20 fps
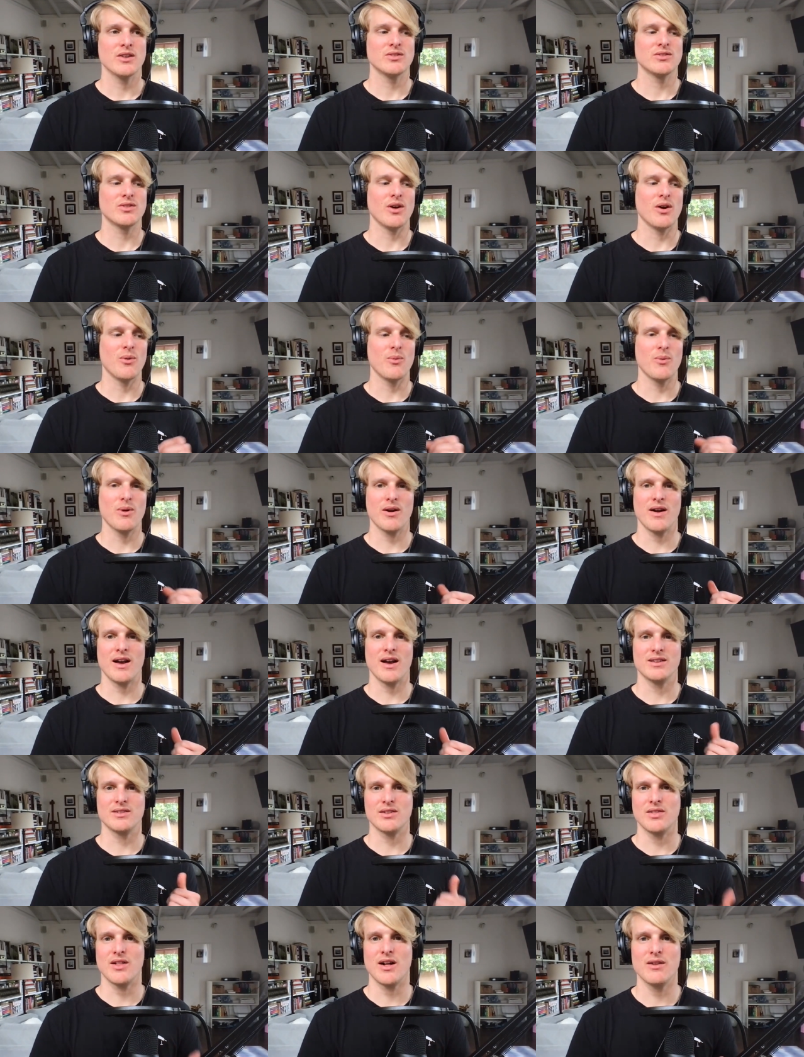so,
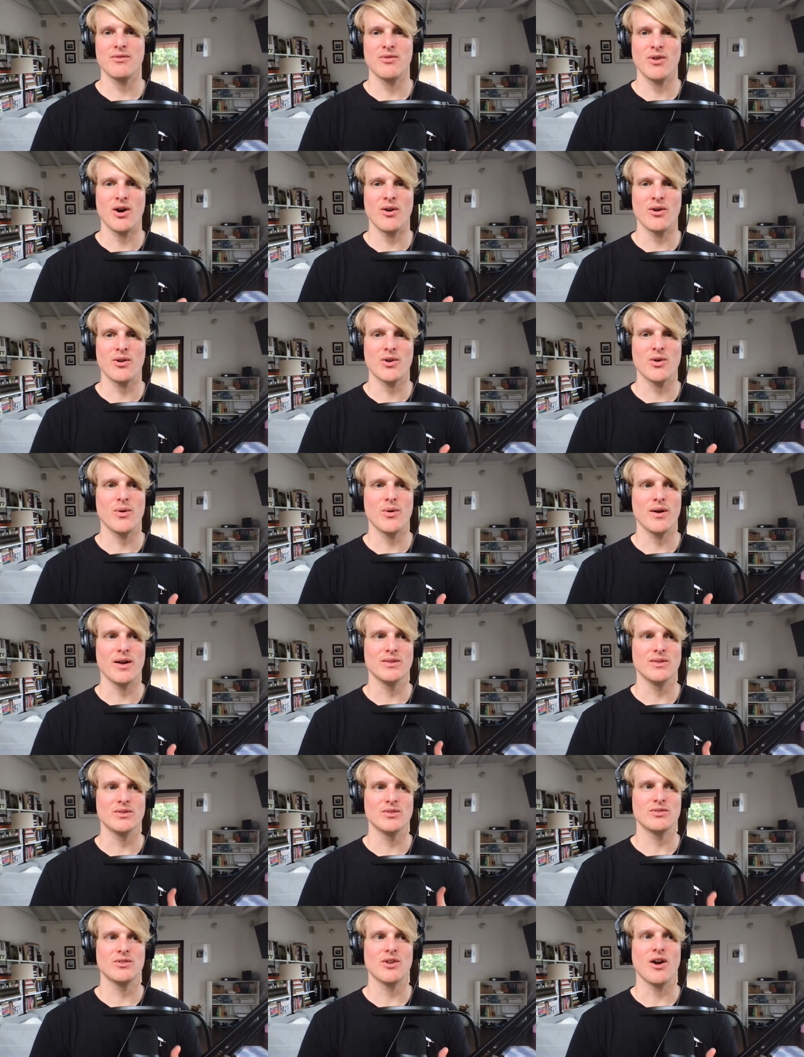whereas a lot of
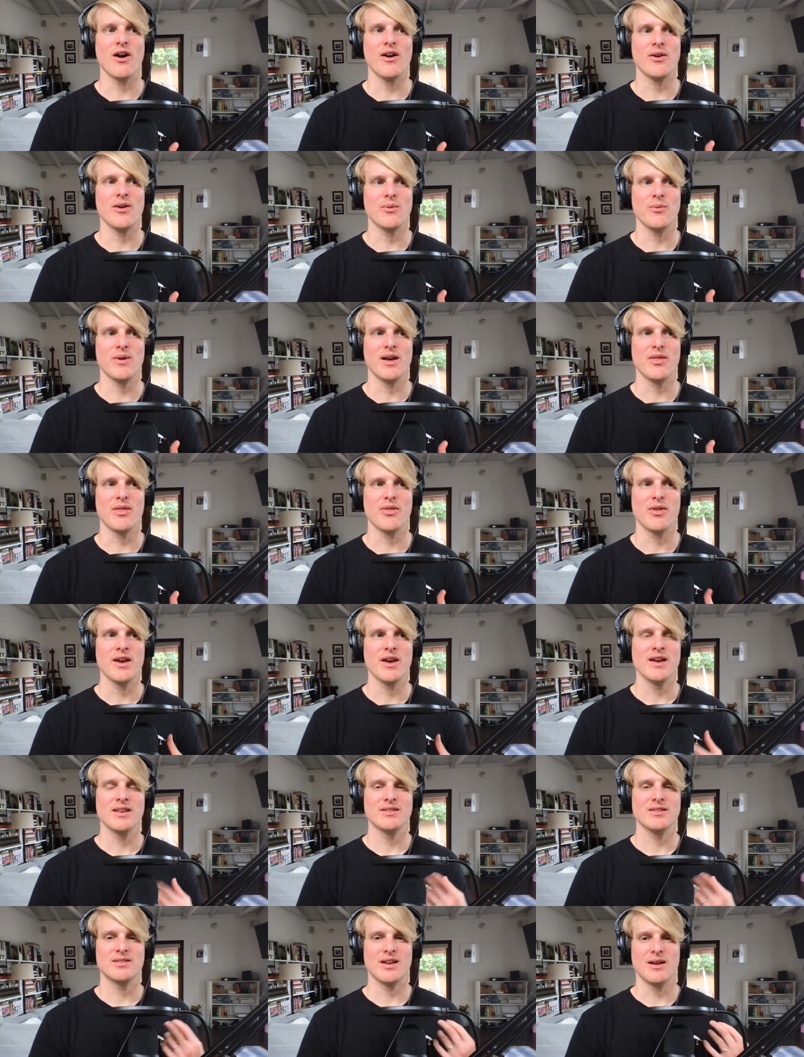altcoins start with
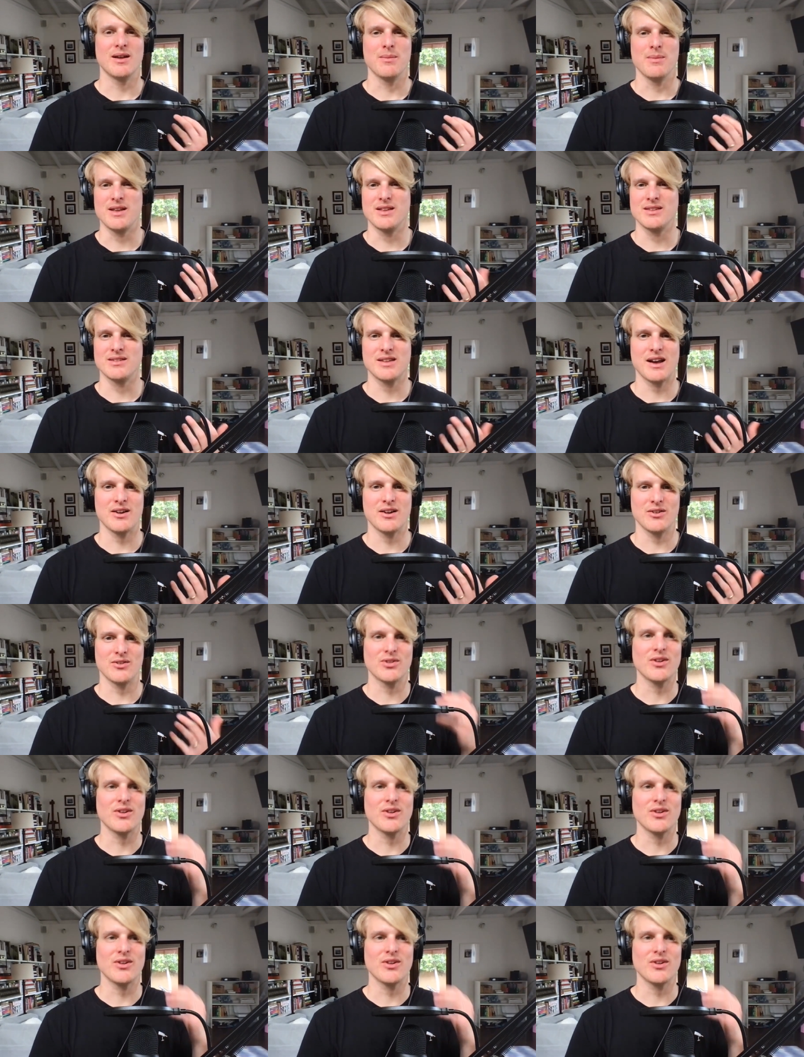some insider